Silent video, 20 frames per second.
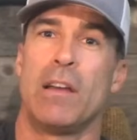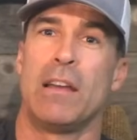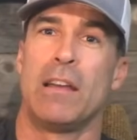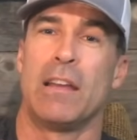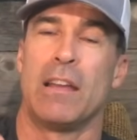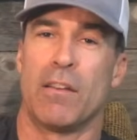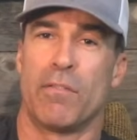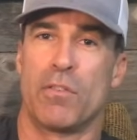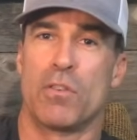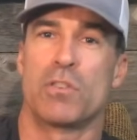
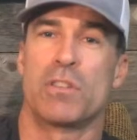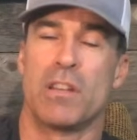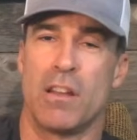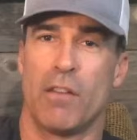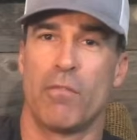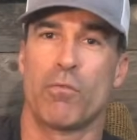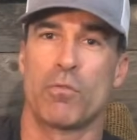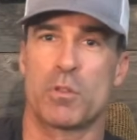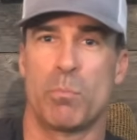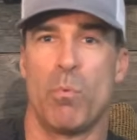If there's
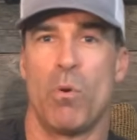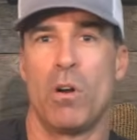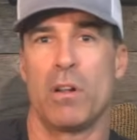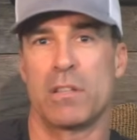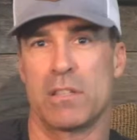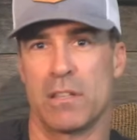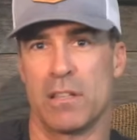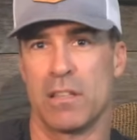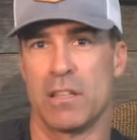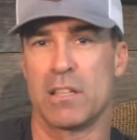enough
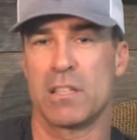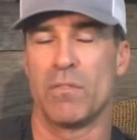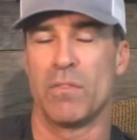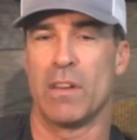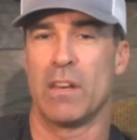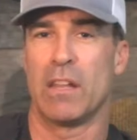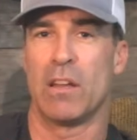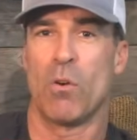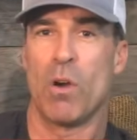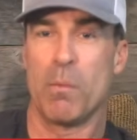response to this
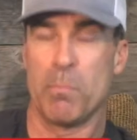video,